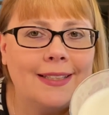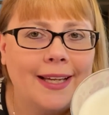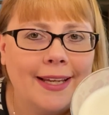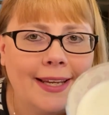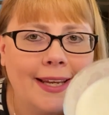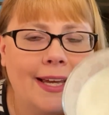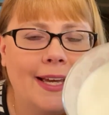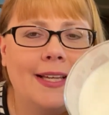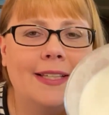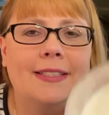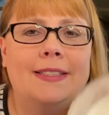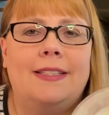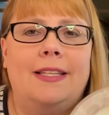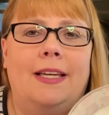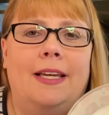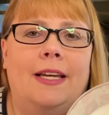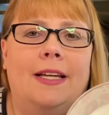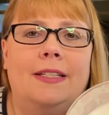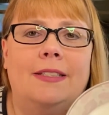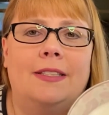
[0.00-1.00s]
I guess,
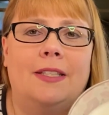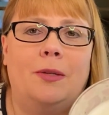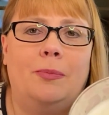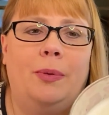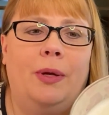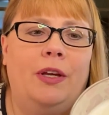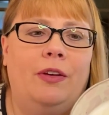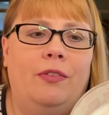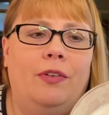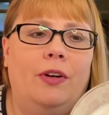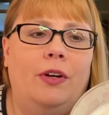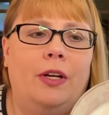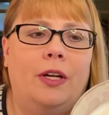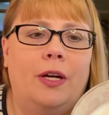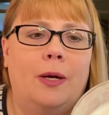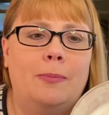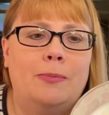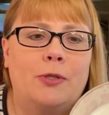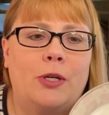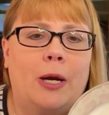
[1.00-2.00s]
as the Pink Fairy
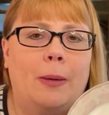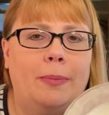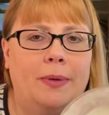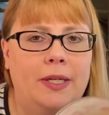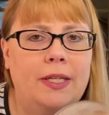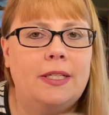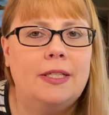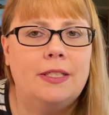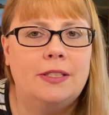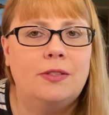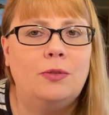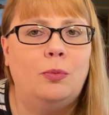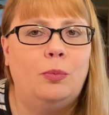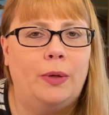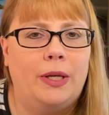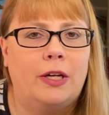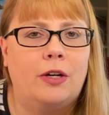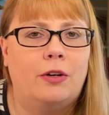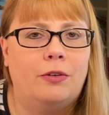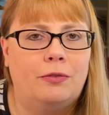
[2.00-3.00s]
Gumdrop. It is a
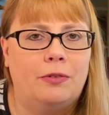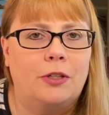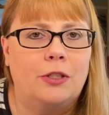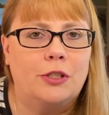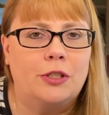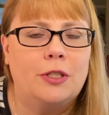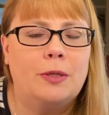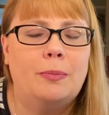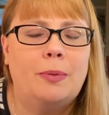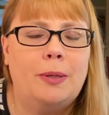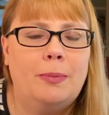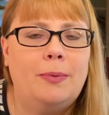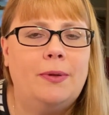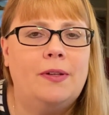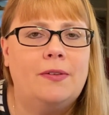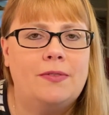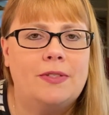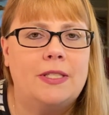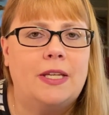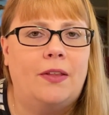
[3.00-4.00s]
weaker version. People
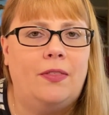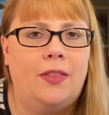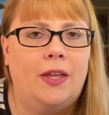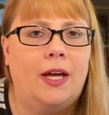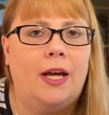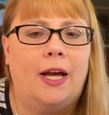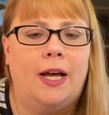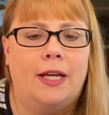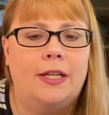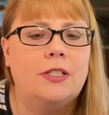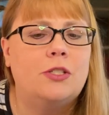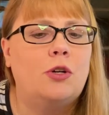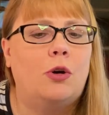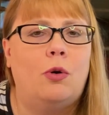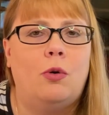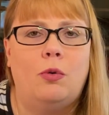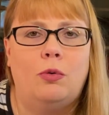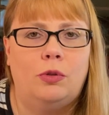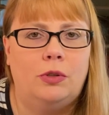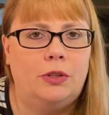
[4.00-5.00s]
have said that. I
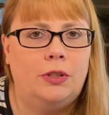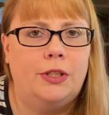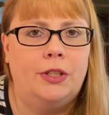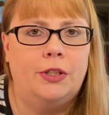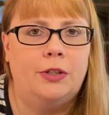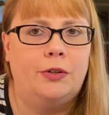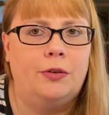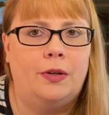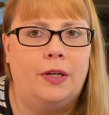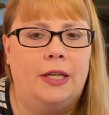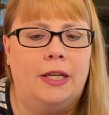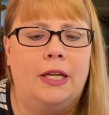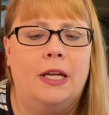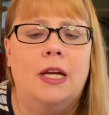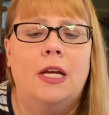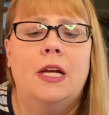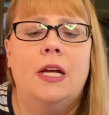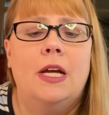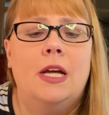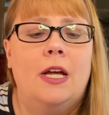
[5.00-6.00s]
totally agree.
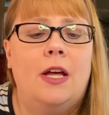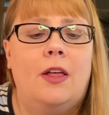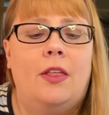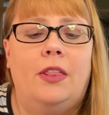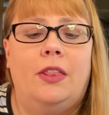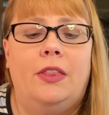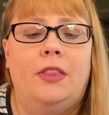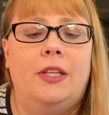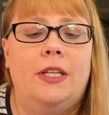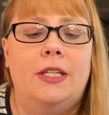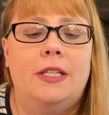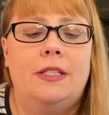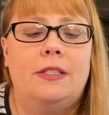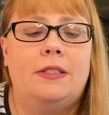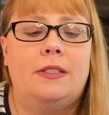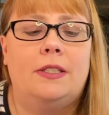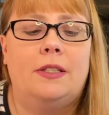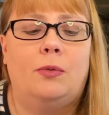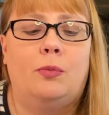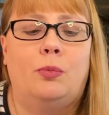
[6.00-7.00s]

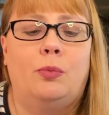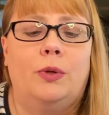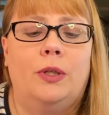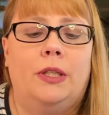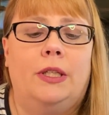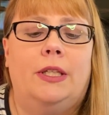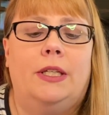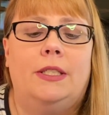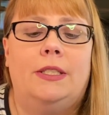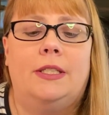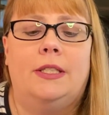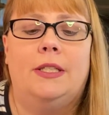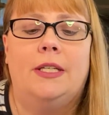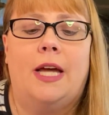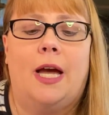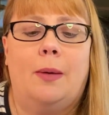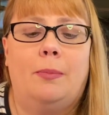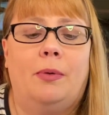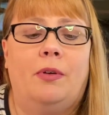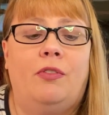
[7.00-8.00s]
This really did
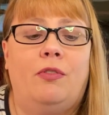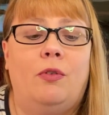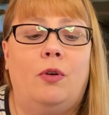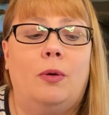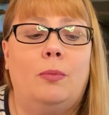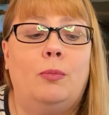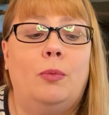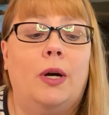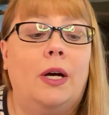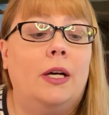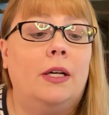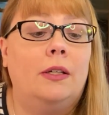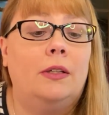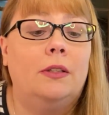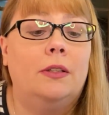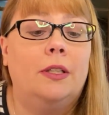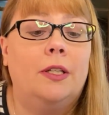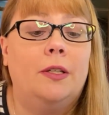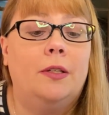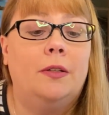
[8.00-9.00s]
not perform
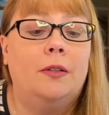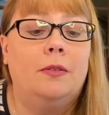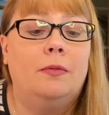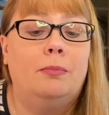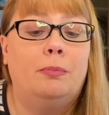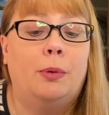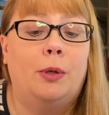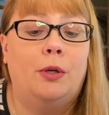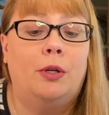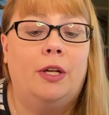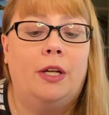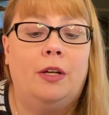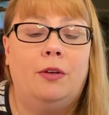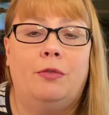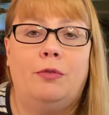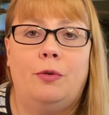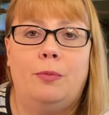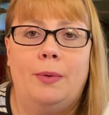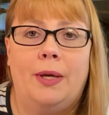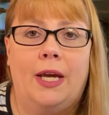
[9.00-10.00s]
well in burning
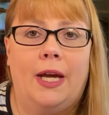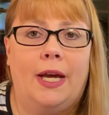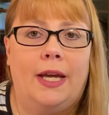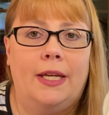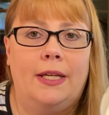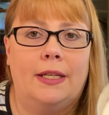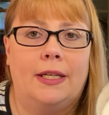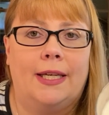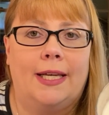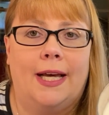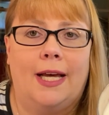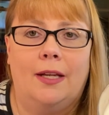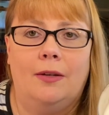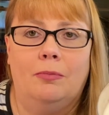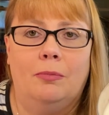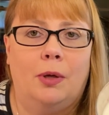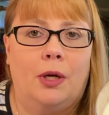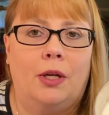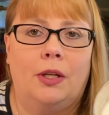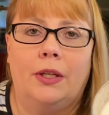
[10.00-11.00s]
for me. I had to
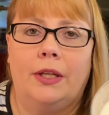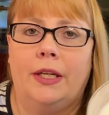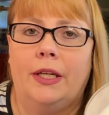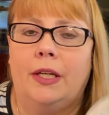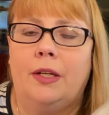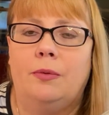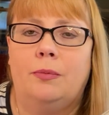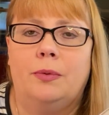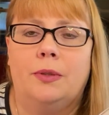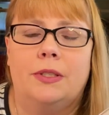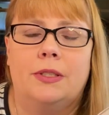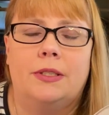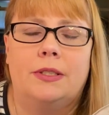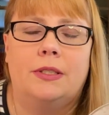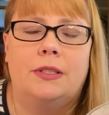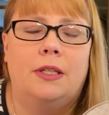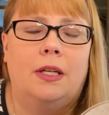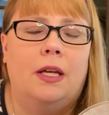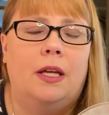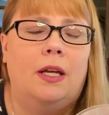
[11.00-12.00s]
cotton ball it. It
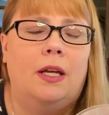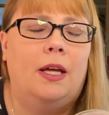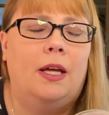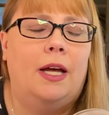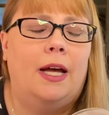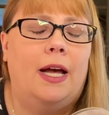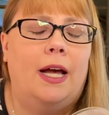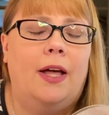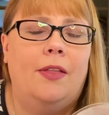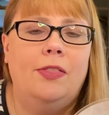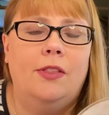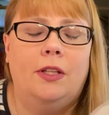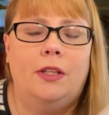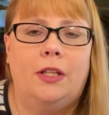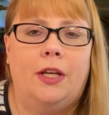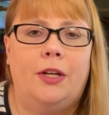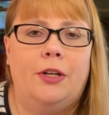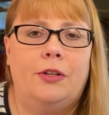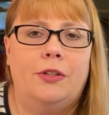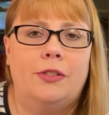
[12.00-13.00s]
was on the
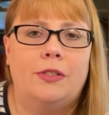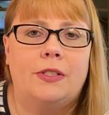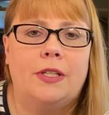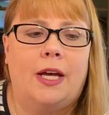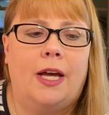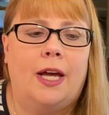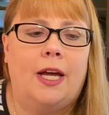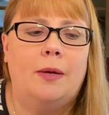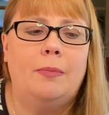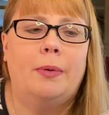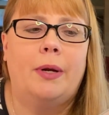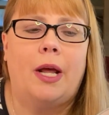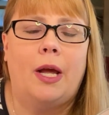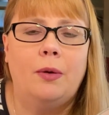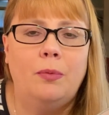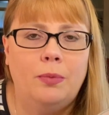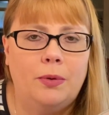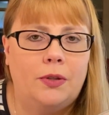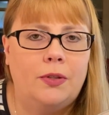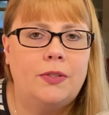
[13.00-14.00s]
lighter side, but I
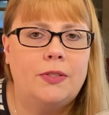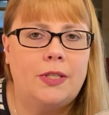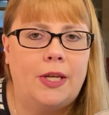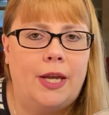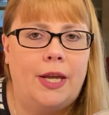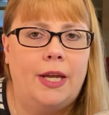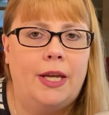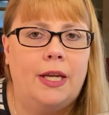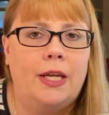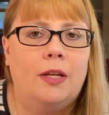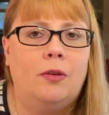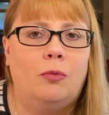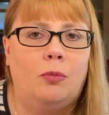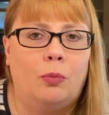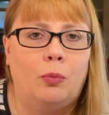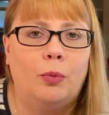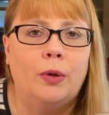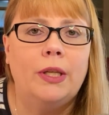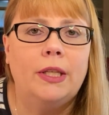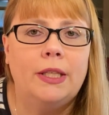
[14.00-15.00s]
will say it
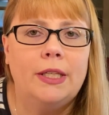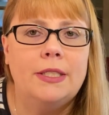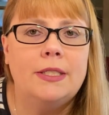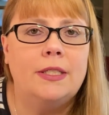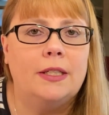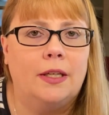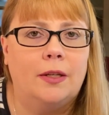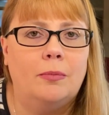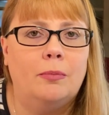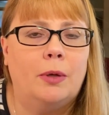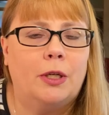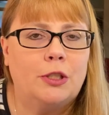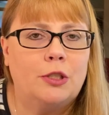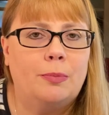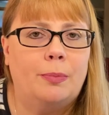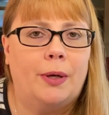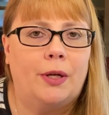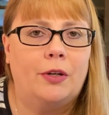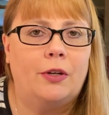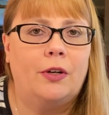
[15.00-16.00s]
really did
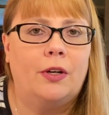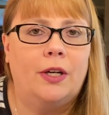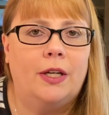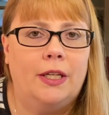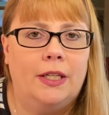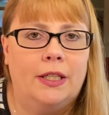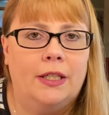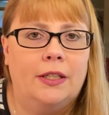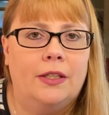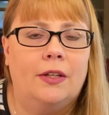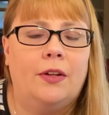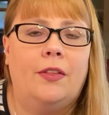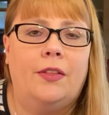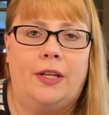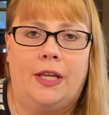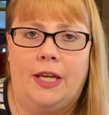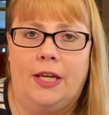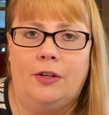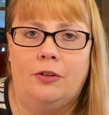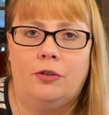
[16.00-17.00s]
much better in the
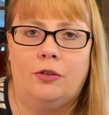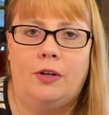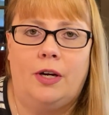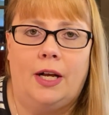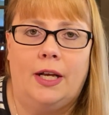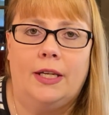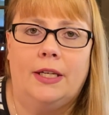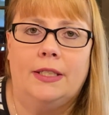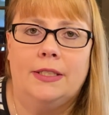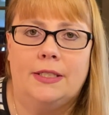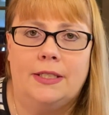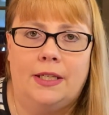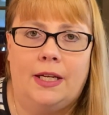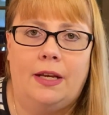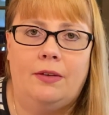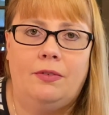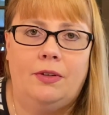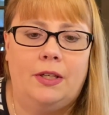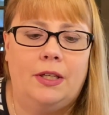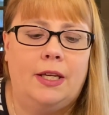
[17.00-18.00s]
candle crack. I did
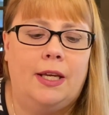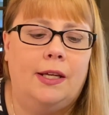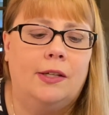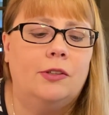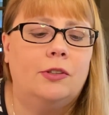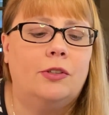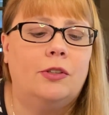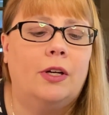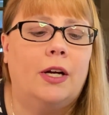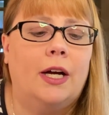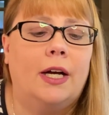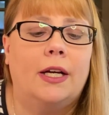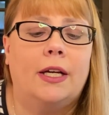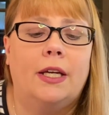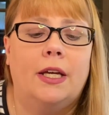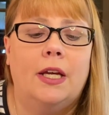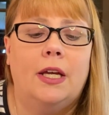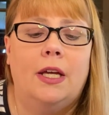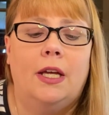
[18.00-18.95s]
have it in a candle crack.